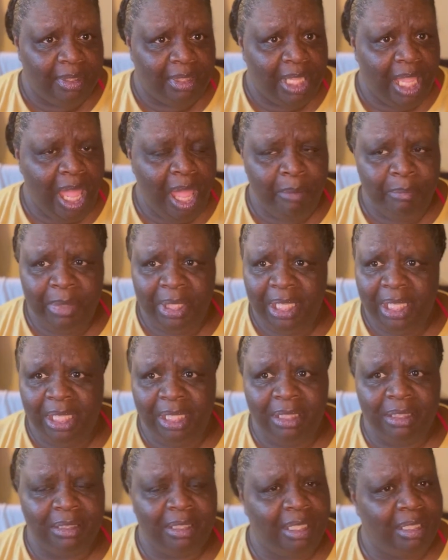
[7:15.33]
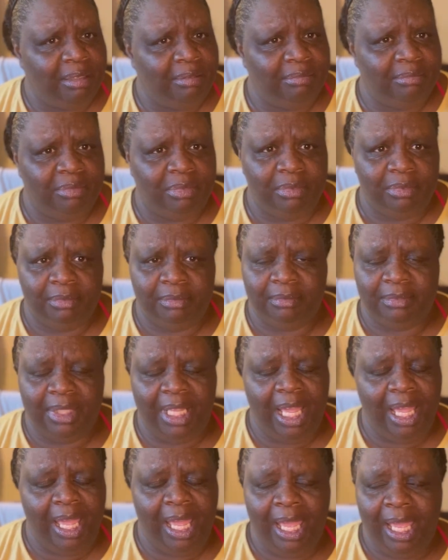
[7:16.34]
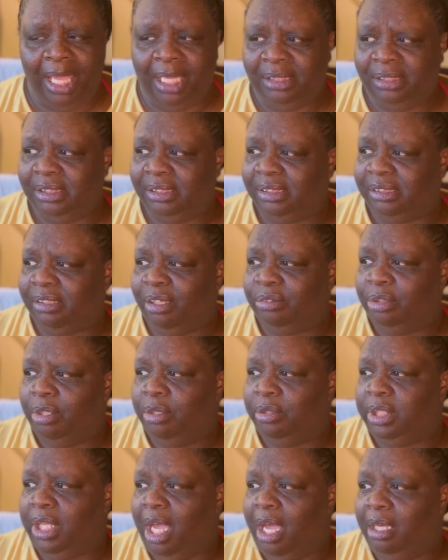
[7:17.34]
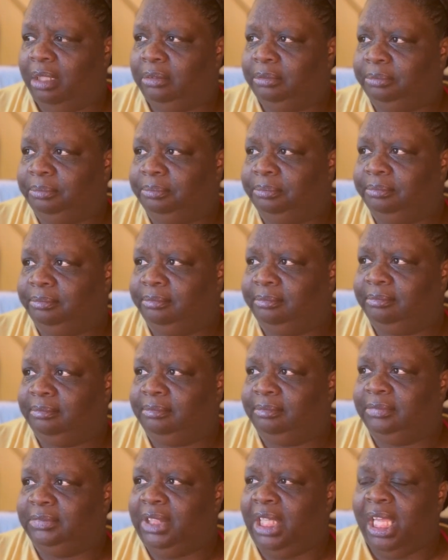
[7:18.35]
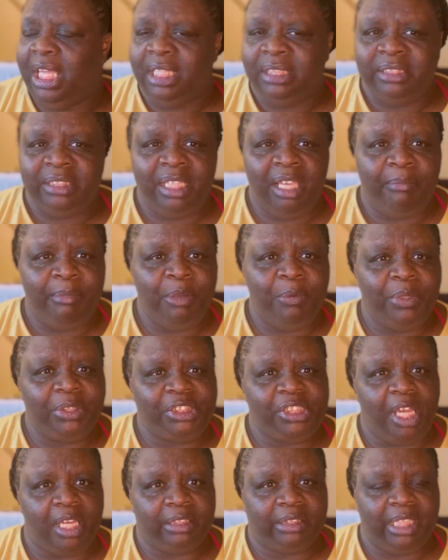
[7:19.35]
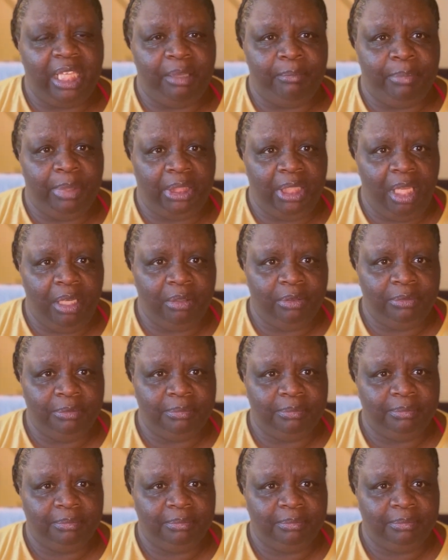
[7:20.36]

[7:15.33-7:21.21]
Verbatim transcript: I mean, I, I just don't know, y'all. Tell me what y'all think below.